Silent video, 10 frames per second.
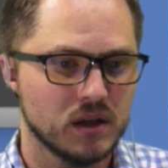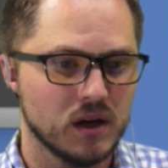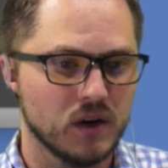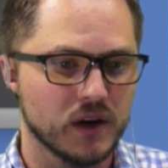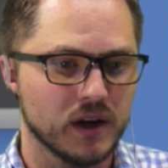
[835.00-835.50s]

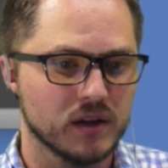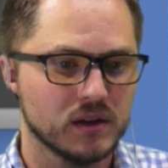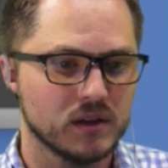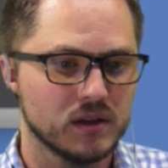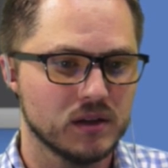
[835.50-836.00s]
okay,
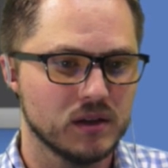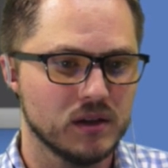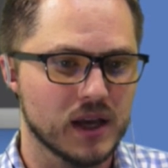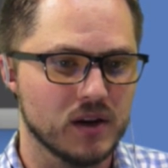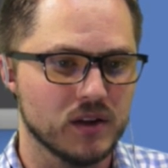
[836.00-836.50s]

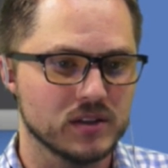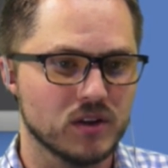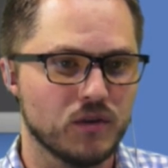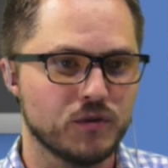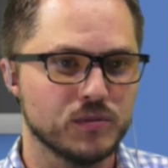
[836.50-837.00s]
yeah, no, that's
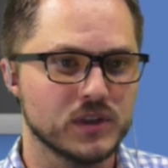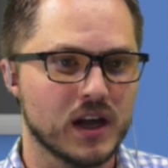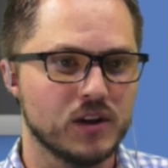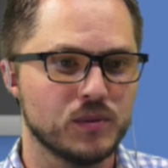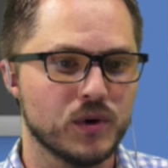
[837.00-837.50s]
all from
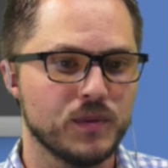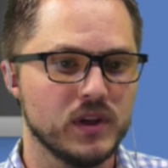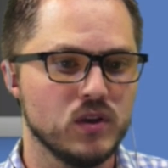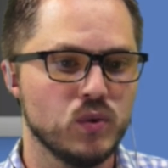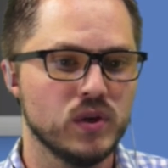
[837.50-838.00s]
Tyler Pro, but
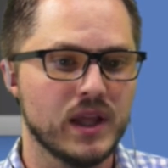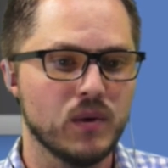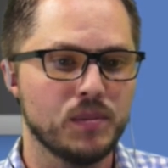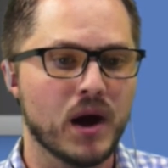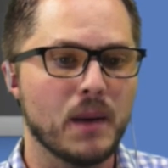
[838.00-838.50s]
they
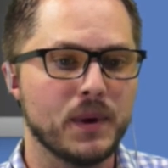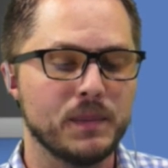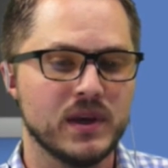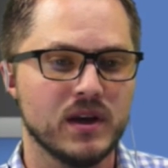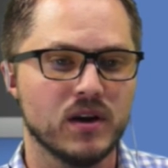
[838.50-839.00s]
would pop up
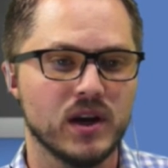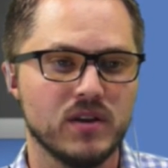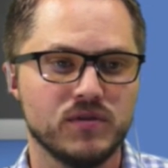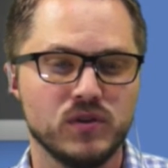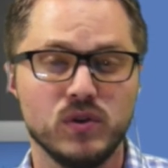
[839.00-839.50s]
here
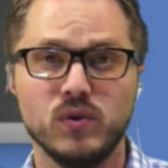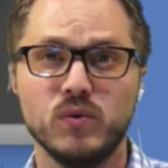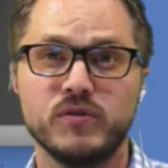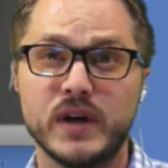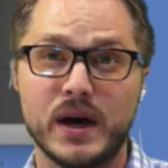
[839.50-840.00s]
if you
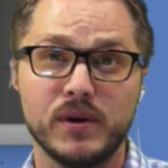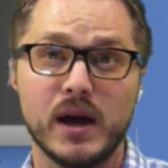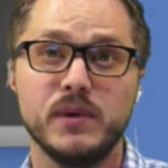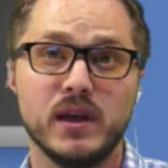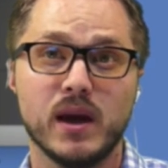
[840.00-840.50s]
found
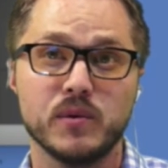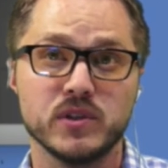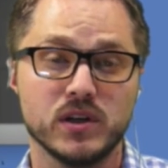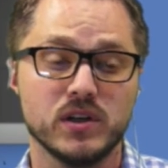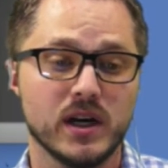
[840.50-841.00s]
IP cameras
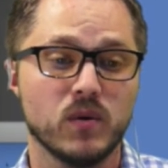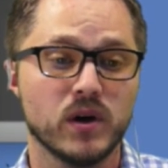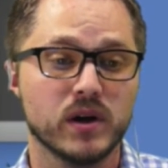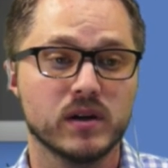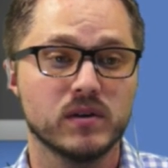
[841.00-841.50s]
on your
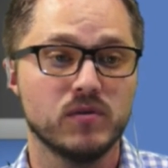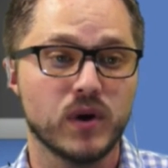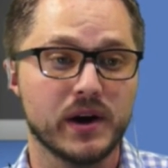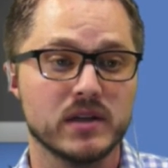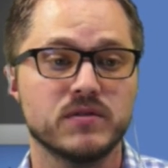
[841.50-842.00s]
network. If
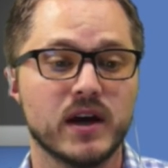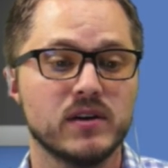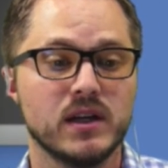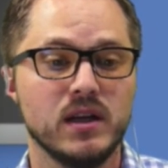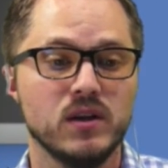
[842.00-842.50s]
Wirecast found any, you